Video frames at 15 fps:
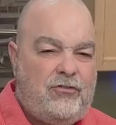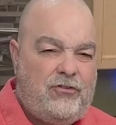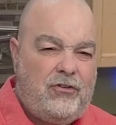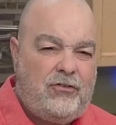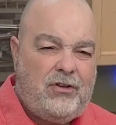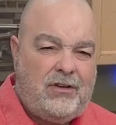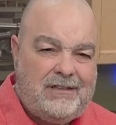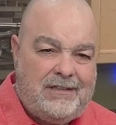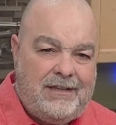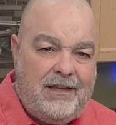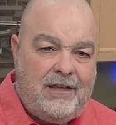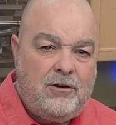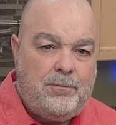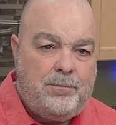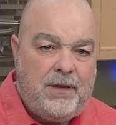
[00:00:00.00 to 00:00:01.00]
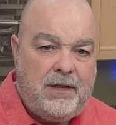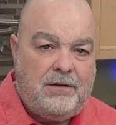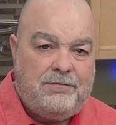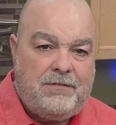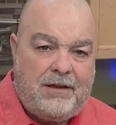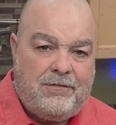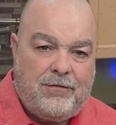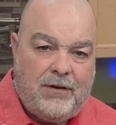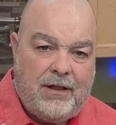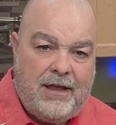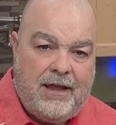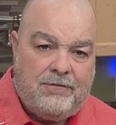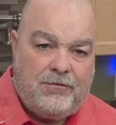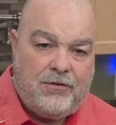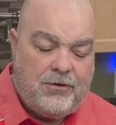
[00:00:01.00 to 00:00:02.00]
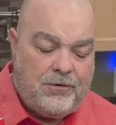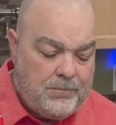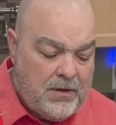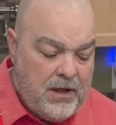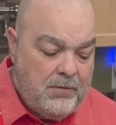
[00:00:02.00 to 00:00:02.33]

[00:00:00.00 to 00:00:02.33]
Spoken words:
just a little bit of that flavor,